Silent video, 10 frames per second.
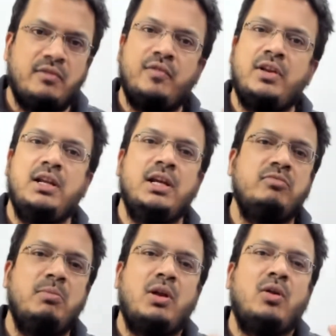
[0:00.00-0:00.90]
15 years,
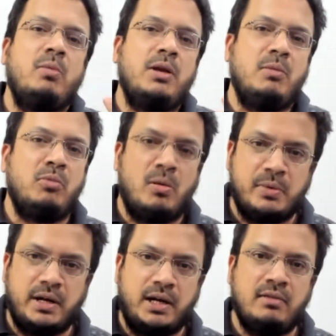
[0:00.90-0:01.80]
we may not become
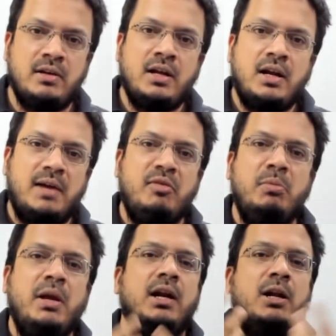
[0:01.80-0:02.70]
competitive and we
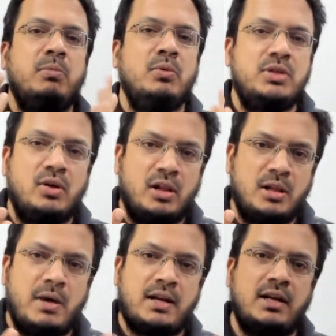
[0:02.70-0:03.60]
may end up losing all the
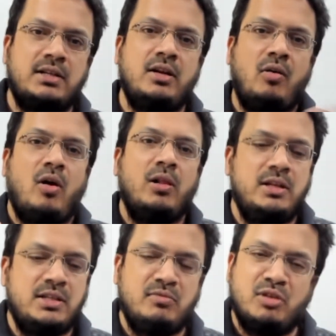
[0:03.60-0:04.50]
market share and all
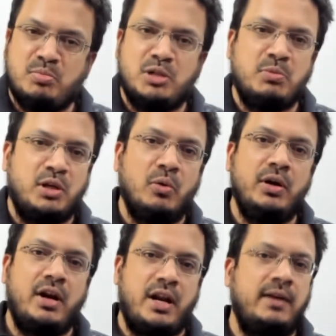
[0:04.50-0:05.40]
this investment may go in
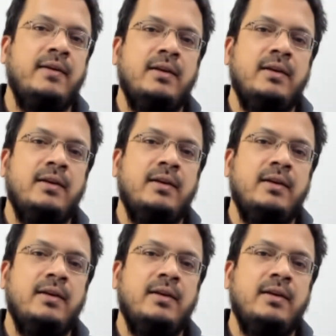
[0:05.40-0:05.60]
drain.